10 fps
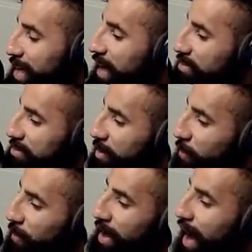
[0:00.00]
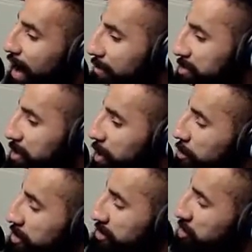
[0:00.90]
like that. So obviously
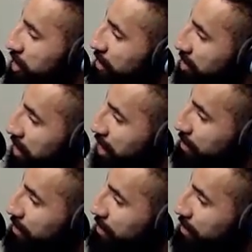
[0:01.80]
coaches and GMs aren't